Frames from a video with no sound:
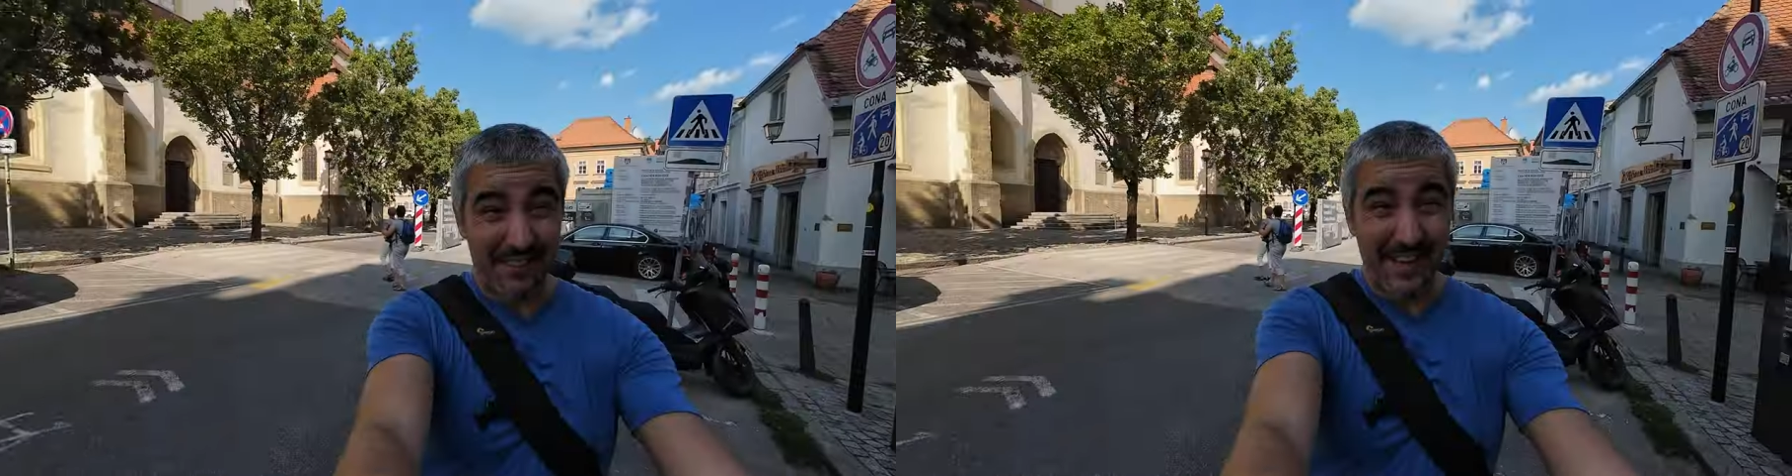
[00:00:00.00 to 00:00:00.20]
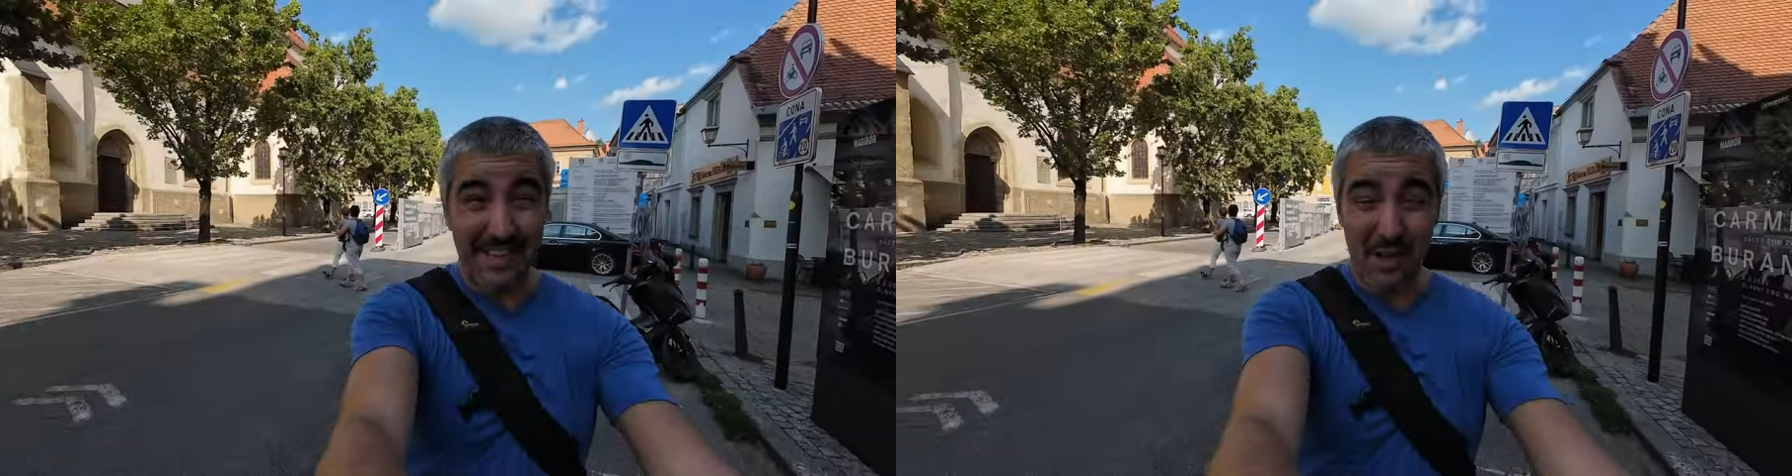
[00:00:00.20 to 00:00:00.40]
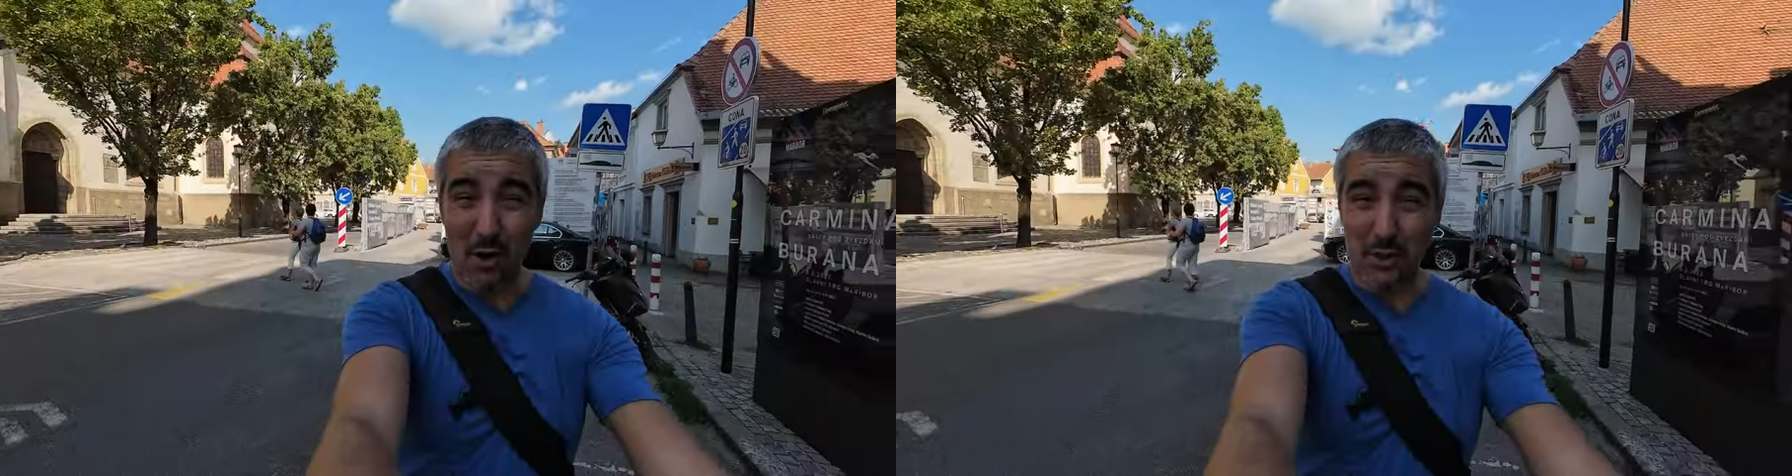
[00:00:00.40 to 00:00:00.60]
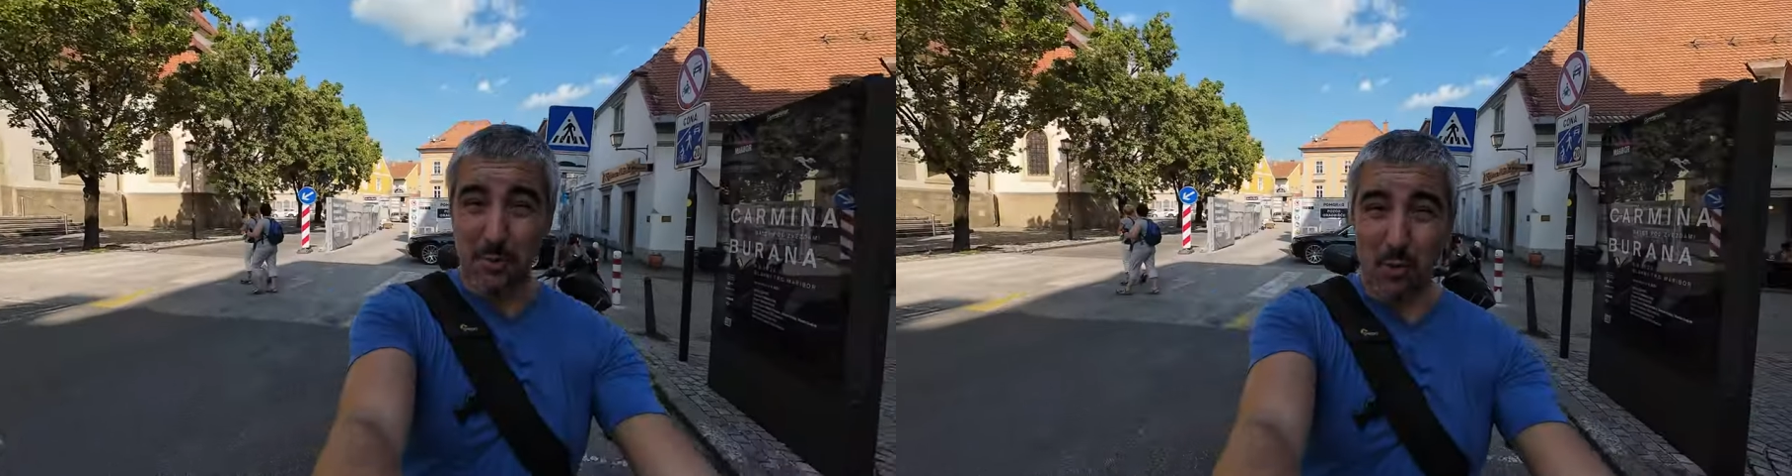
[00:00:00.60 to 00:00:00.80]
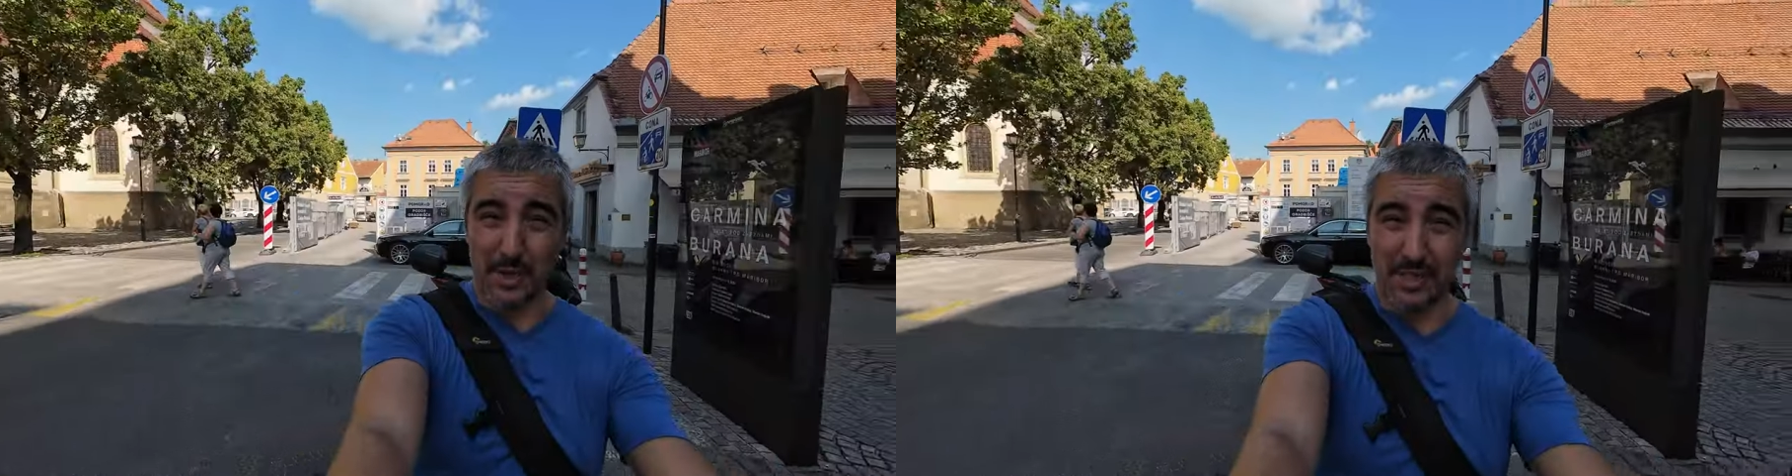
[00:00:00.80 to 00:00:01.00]
think the
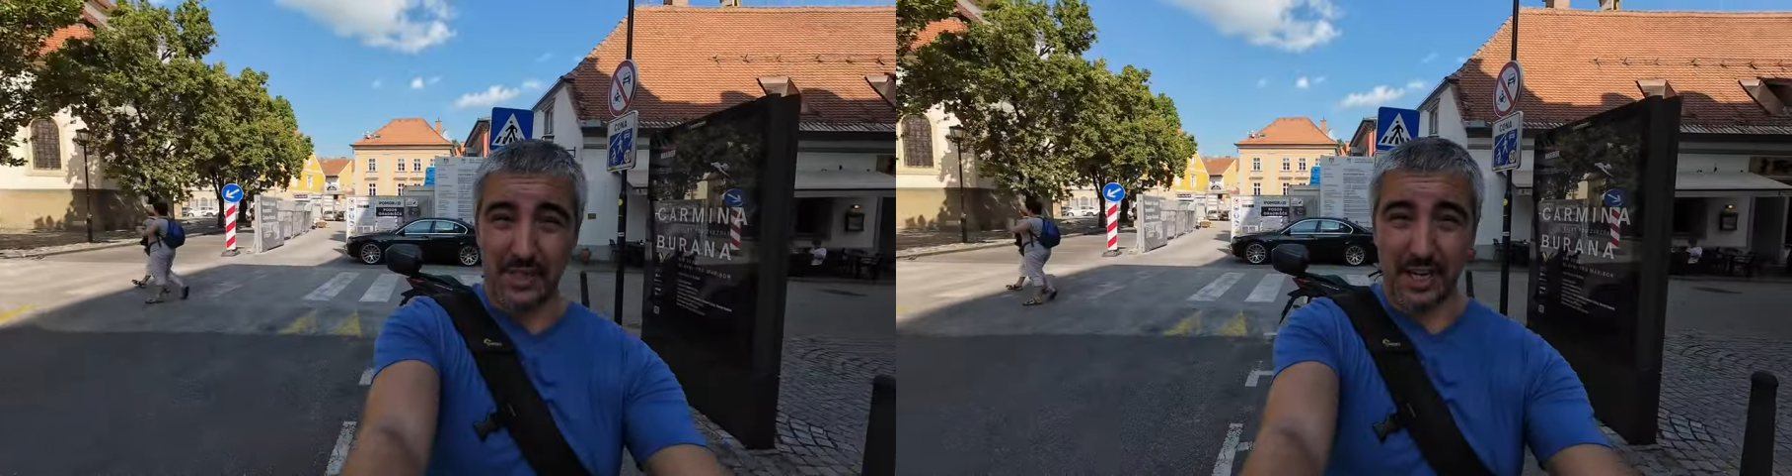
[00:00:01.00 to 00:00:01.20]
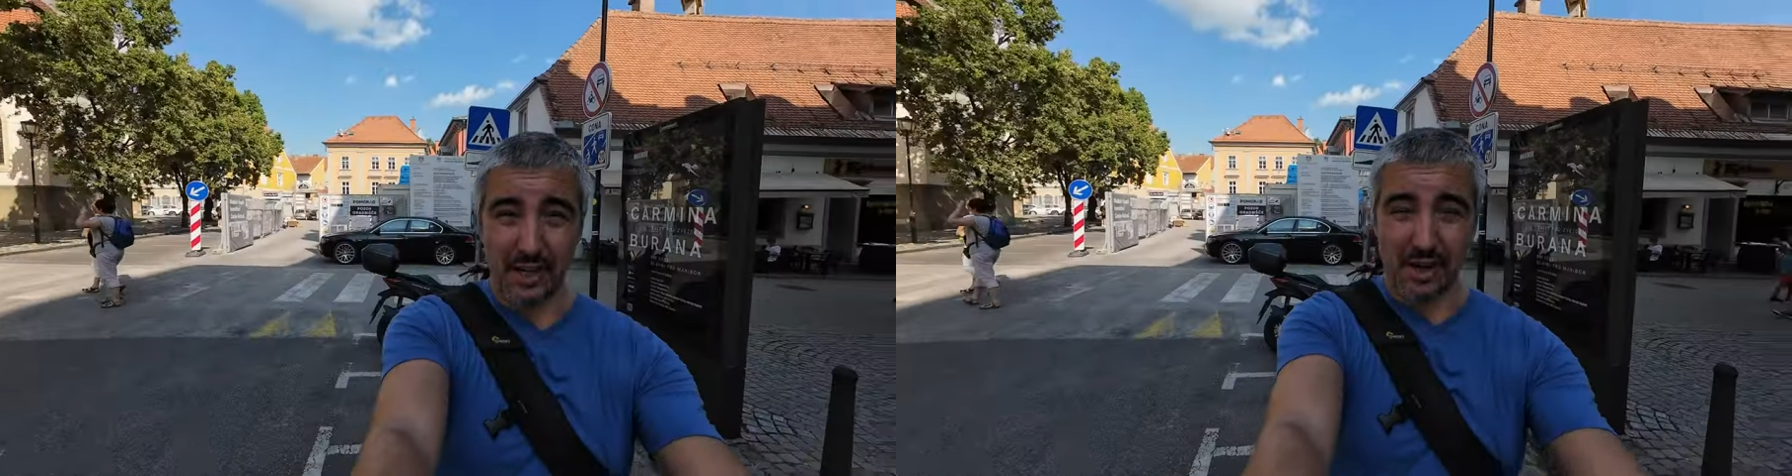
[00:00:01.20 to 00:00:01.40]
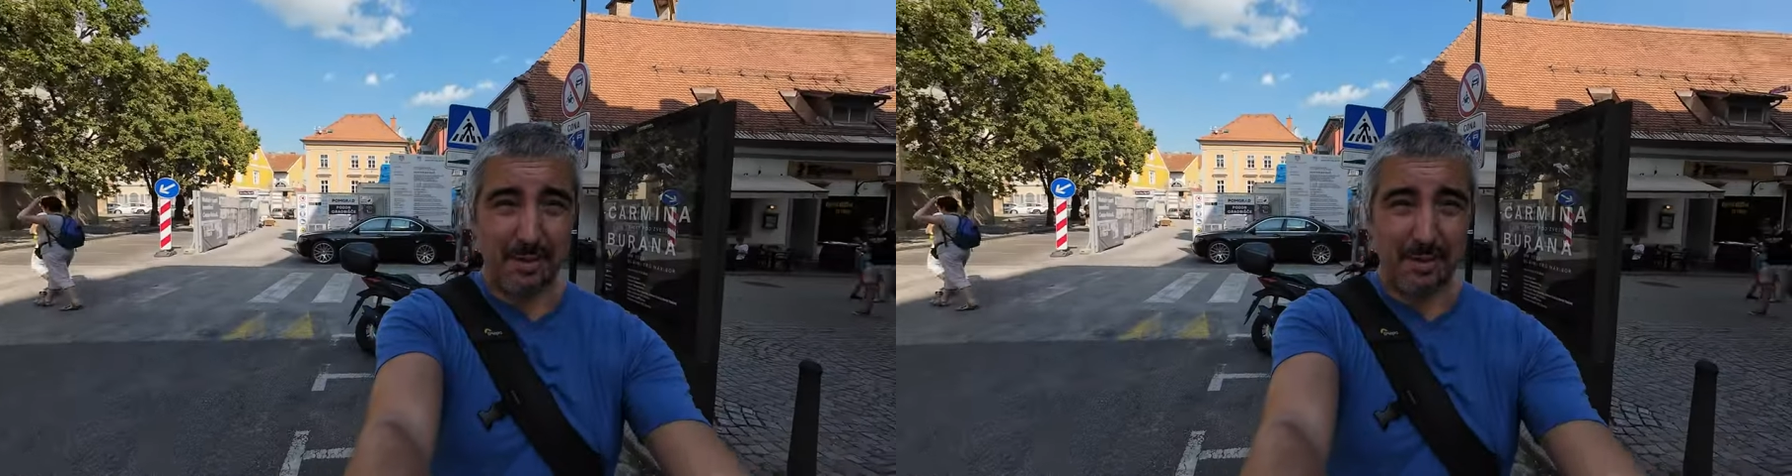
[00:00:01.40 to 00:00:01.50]
Osmo wins here.